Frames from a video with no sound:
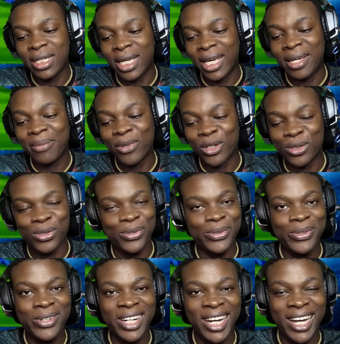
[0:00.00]
game or
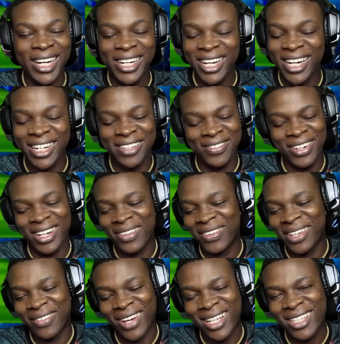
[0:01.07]
two. I can't even
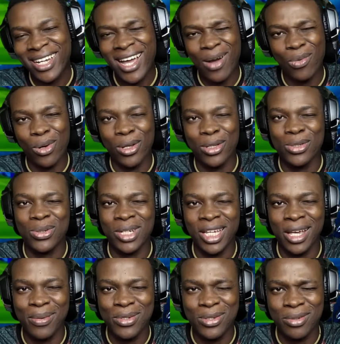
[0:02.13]
remember. I think I won two
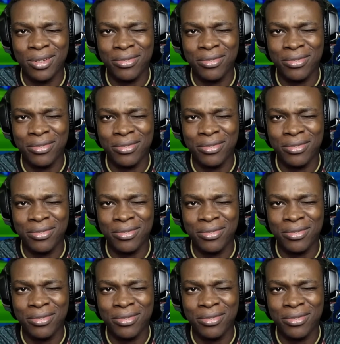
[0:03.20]
games.